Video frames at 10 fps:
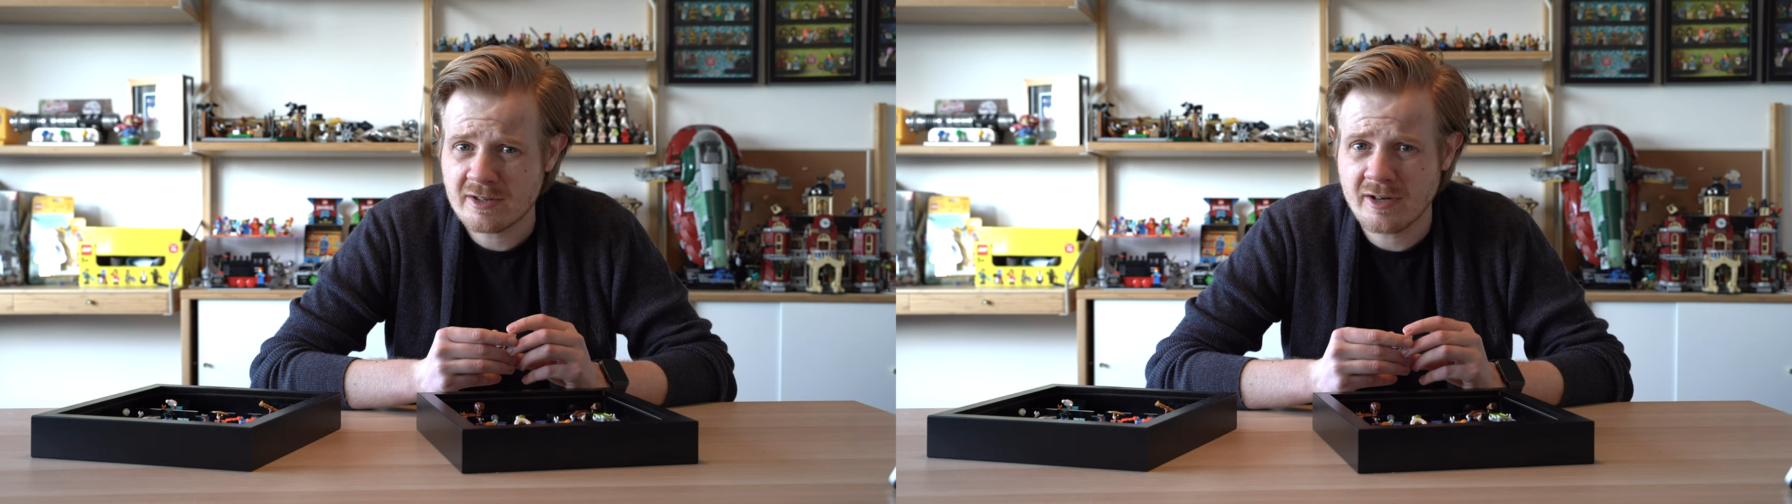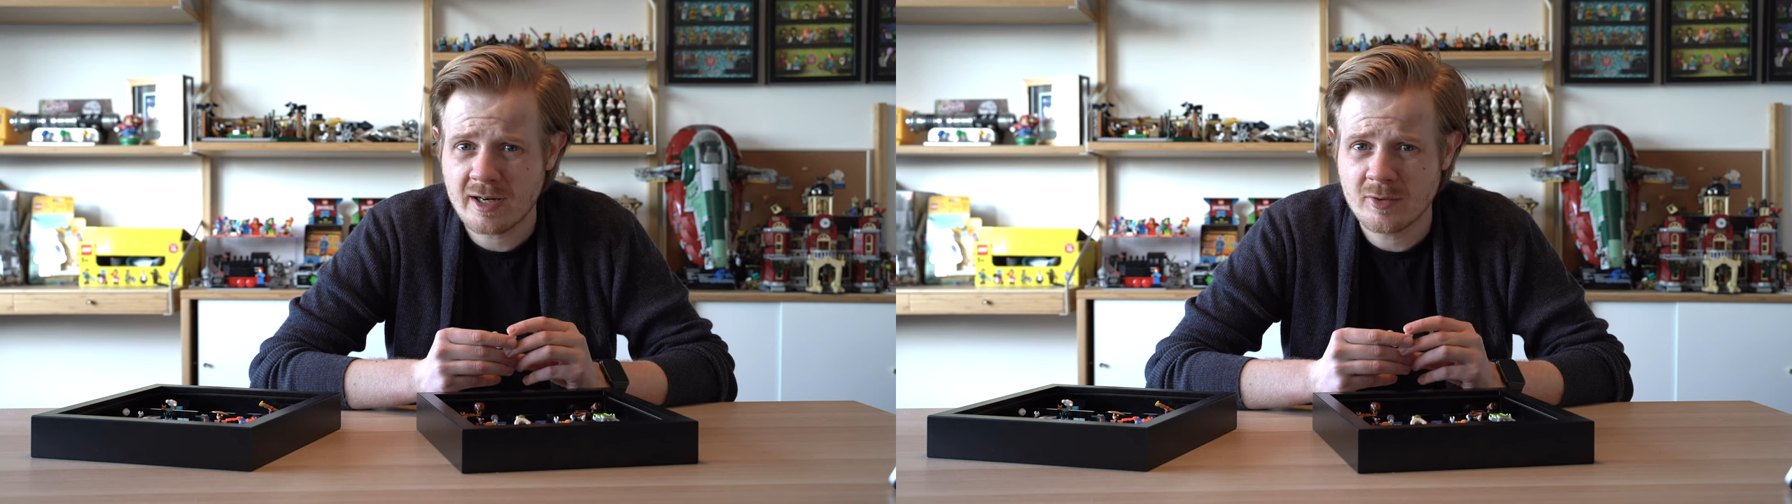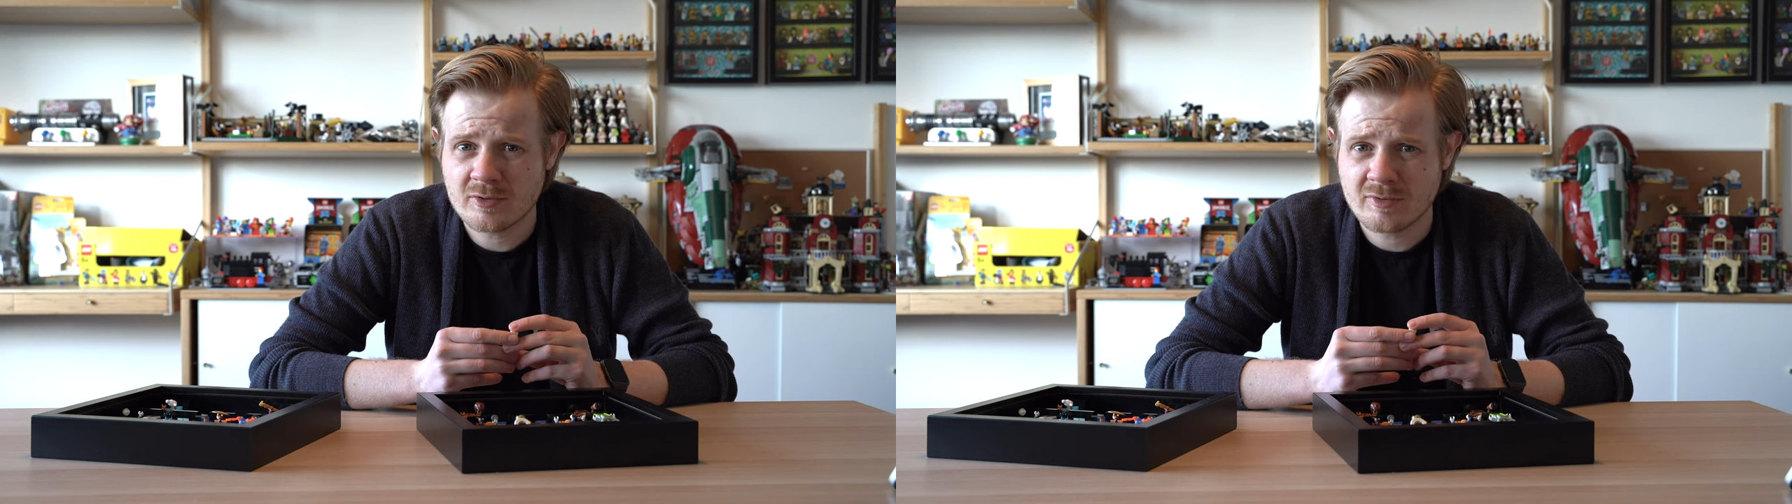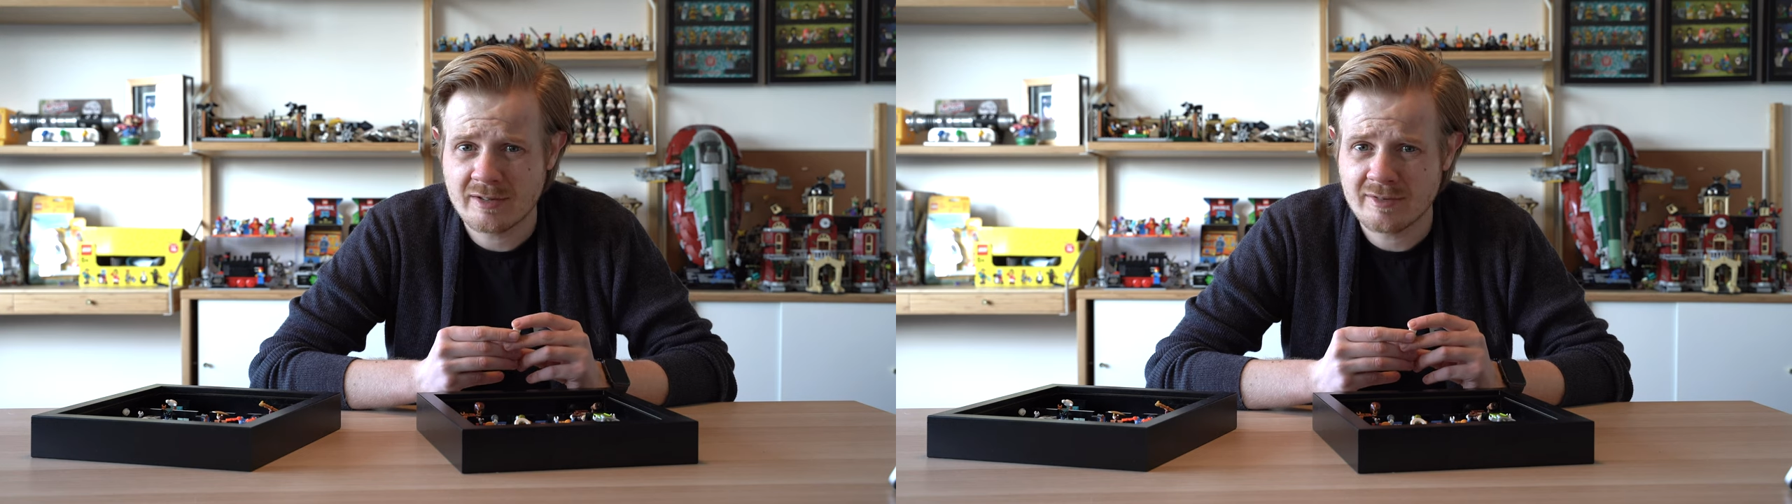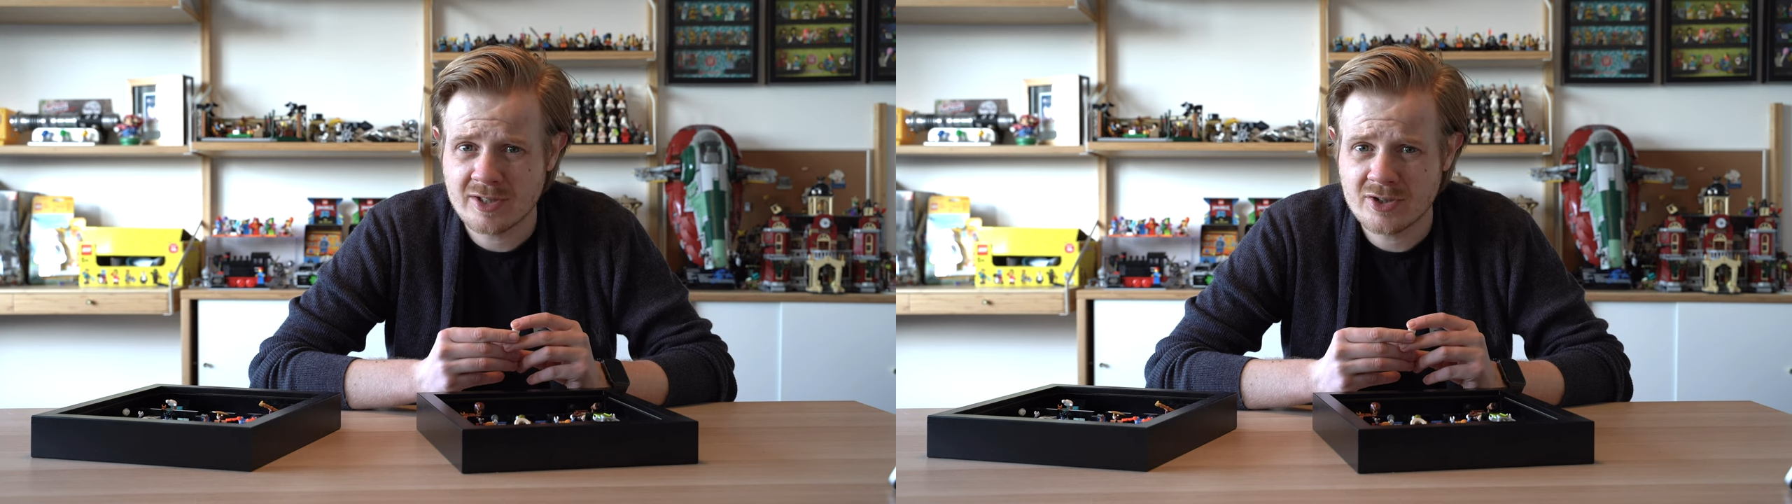Incredible was really,
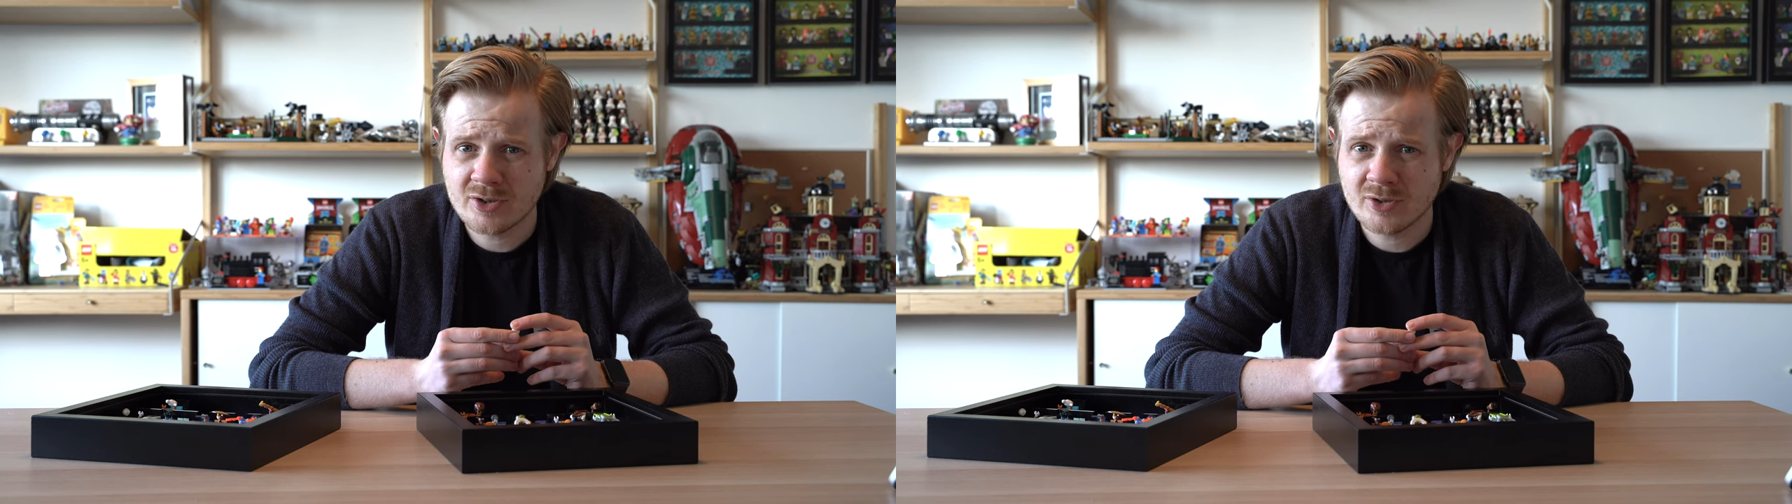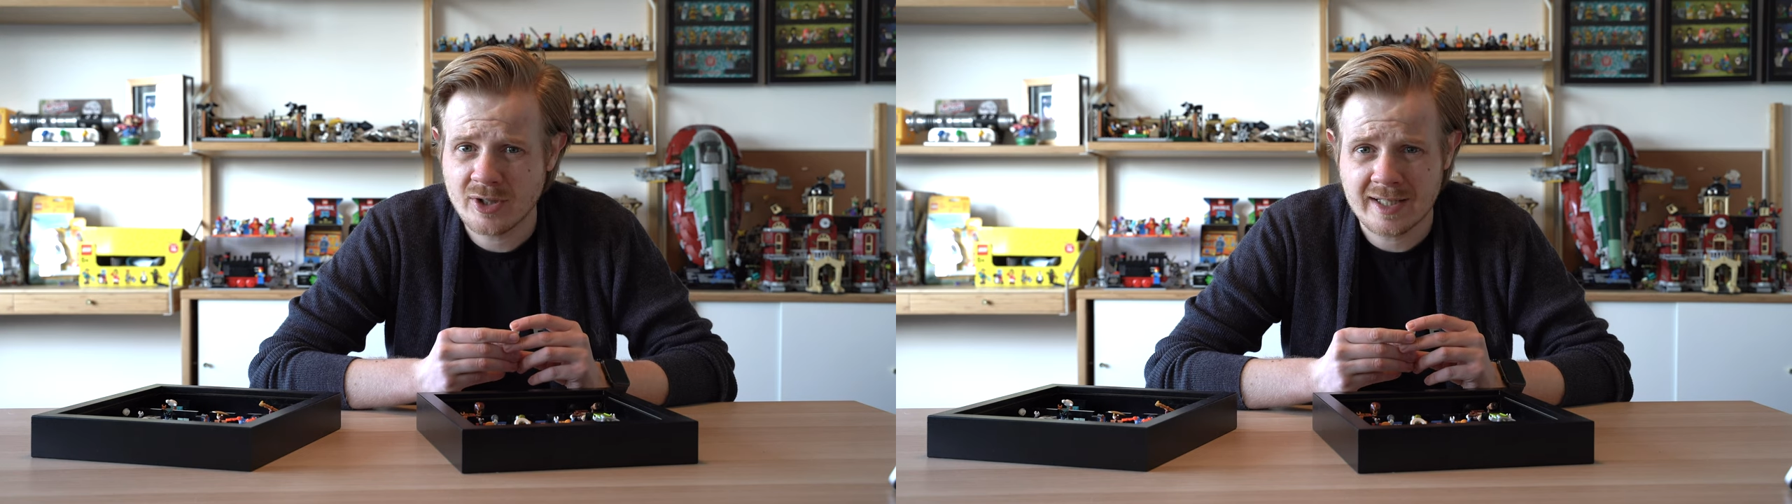really short,